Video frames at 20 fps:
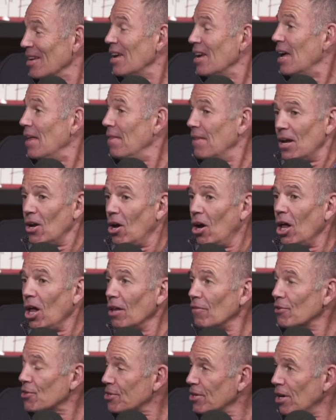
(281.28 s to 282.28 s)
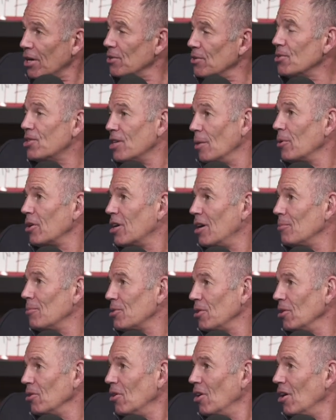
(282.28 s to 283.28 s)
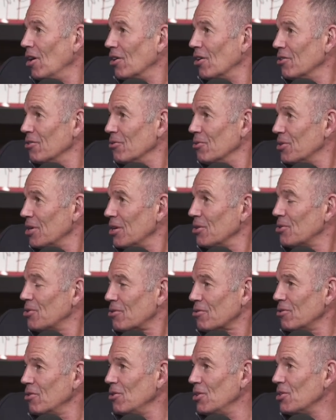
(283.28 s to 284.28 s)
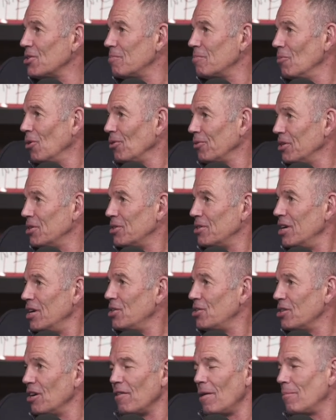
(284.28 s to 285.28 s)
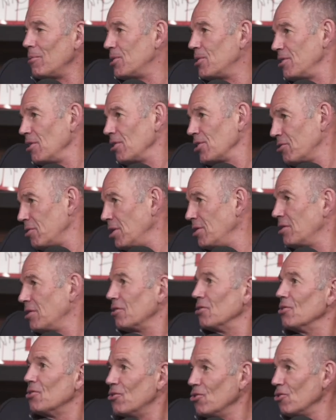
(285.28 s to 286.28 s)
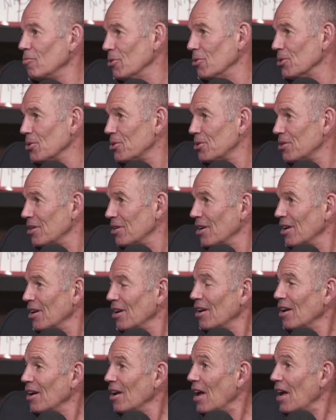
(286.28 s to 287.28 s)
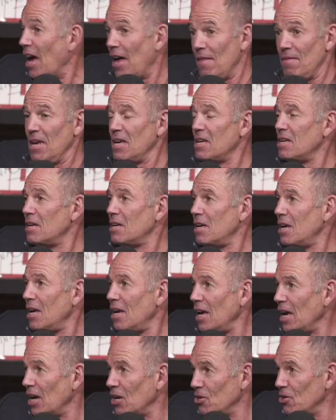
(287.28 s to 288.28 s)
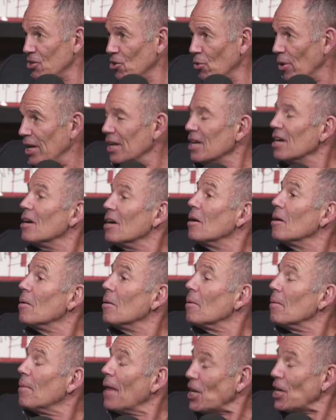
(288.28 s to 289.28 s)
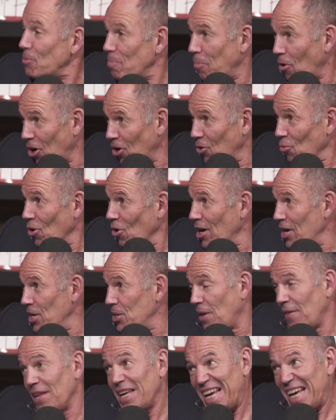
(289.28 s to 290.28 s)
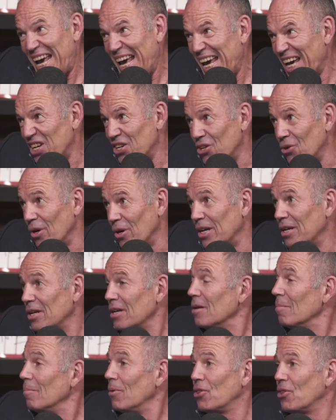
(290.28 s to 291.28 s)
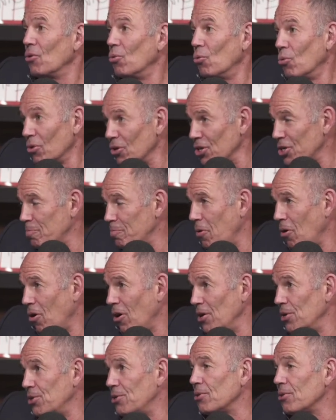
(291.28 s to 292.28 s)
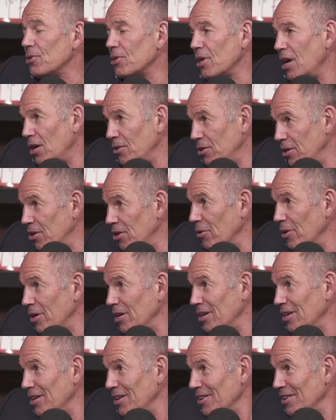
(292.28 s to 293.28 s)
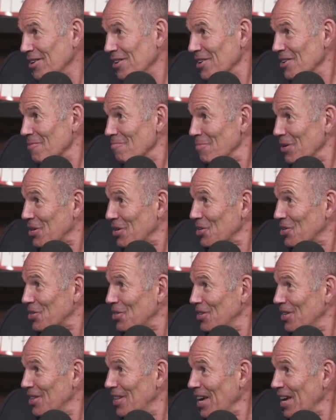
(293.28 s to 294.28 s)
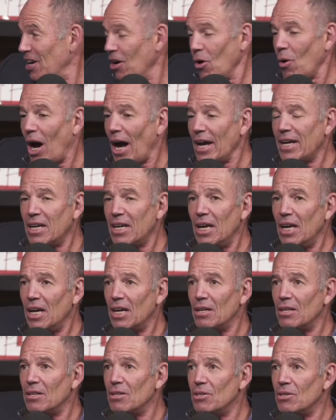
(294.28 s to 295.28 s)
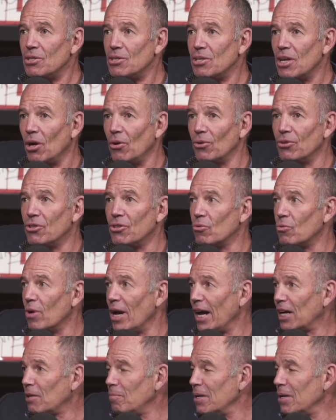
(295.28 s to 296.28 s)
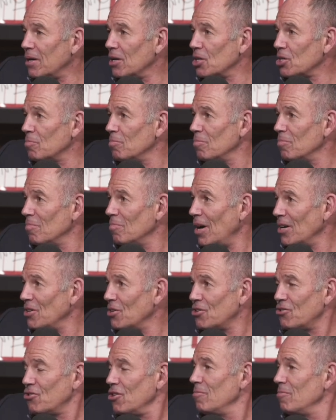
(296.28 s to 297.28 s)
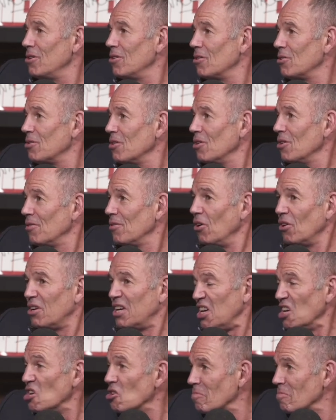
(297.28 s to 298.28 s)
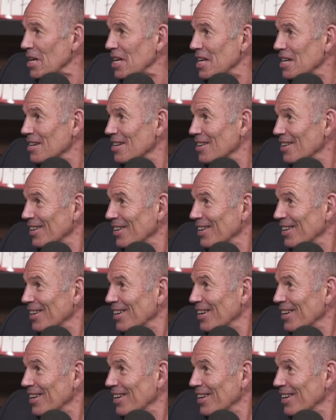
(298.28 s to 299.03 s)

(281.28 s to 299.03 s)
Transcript: And then all of a sudden, someone comes along who says, screw this multi-stage stuff. I'm going to sell straight to consumers. Oh. And they can't do it. Yeah. That's part one, is that they can't do it. But the worst part is they're scared to do it. Yeah. Because yeah. they go, I can't sell direct because my distributors, they'll kill me. Yeah.